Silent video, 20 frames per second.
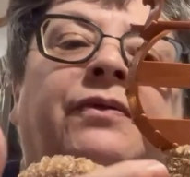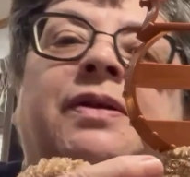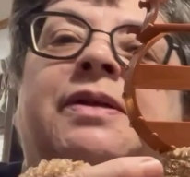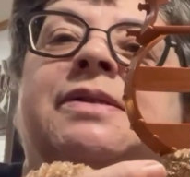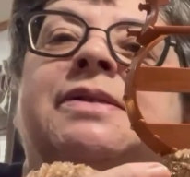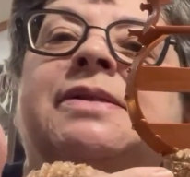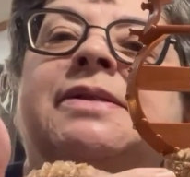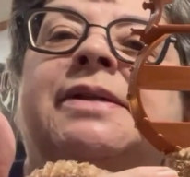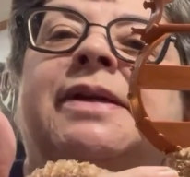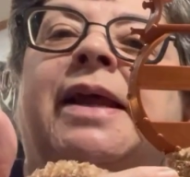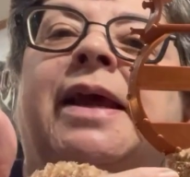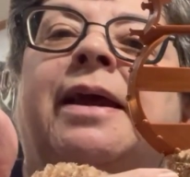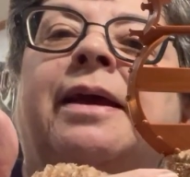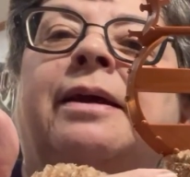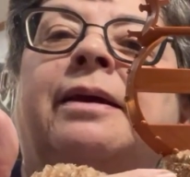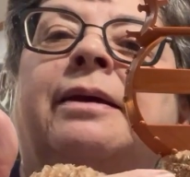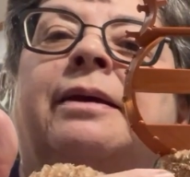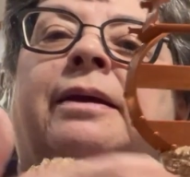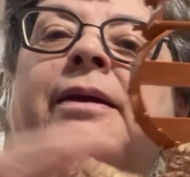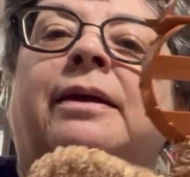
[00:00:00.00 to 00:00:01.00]
his
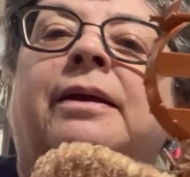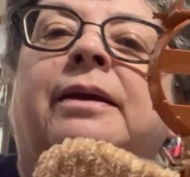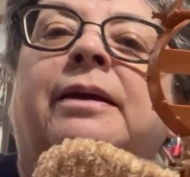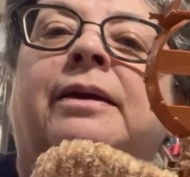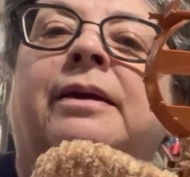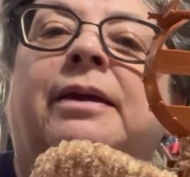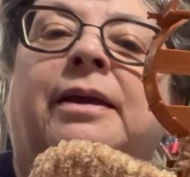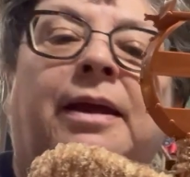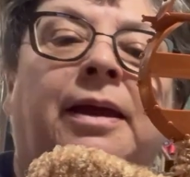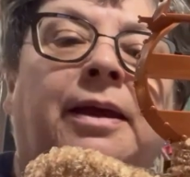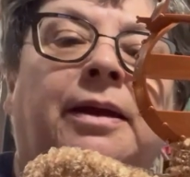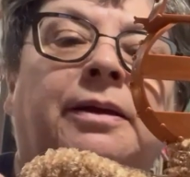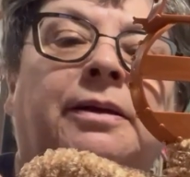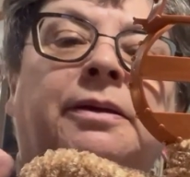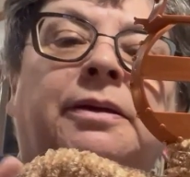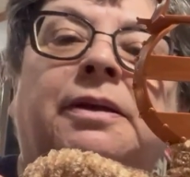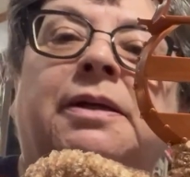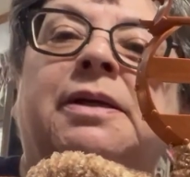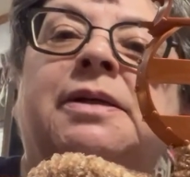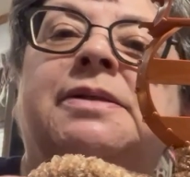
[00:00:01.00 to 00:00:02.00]
neck
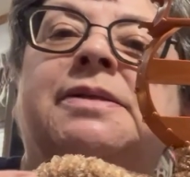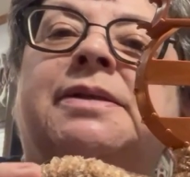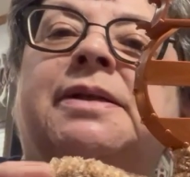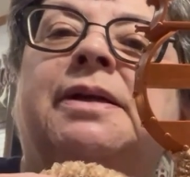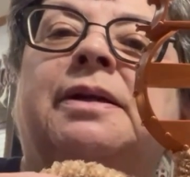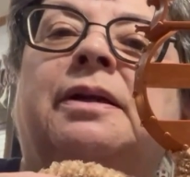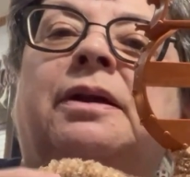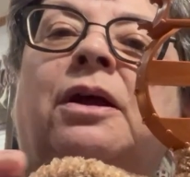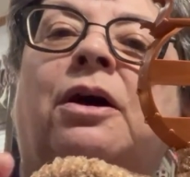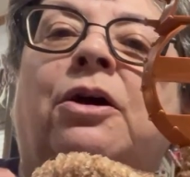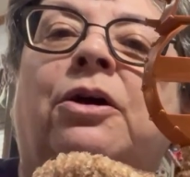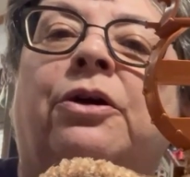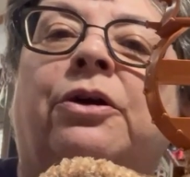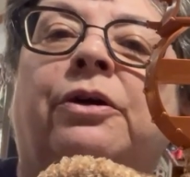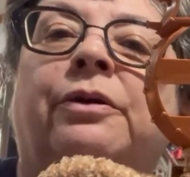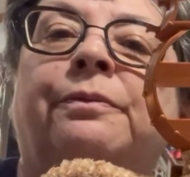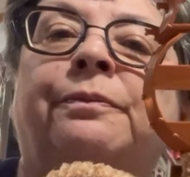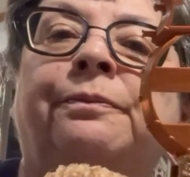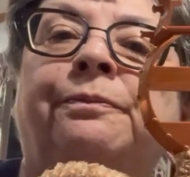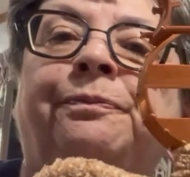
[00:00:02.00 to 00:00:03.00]
and his little
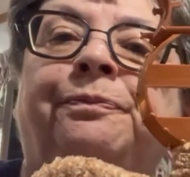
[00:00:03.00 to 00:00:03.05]
arm